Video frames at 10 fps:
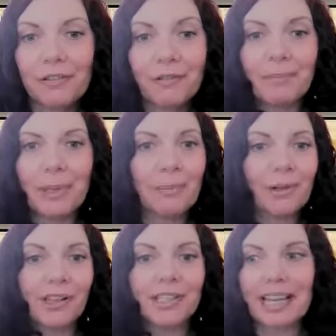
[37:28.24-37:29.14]
I hear from
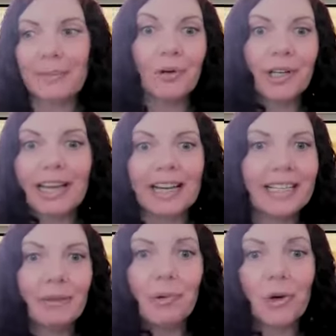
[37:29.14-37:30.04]
people all the time, oh yeah,
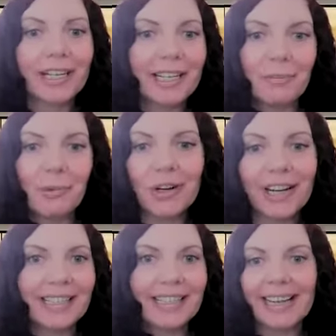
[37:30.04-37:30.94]
I need more, I need
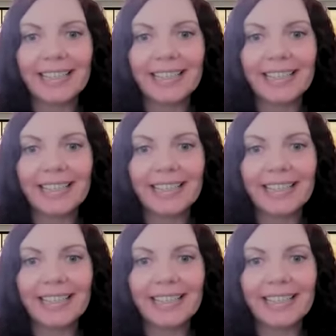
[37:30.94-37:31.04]
more, I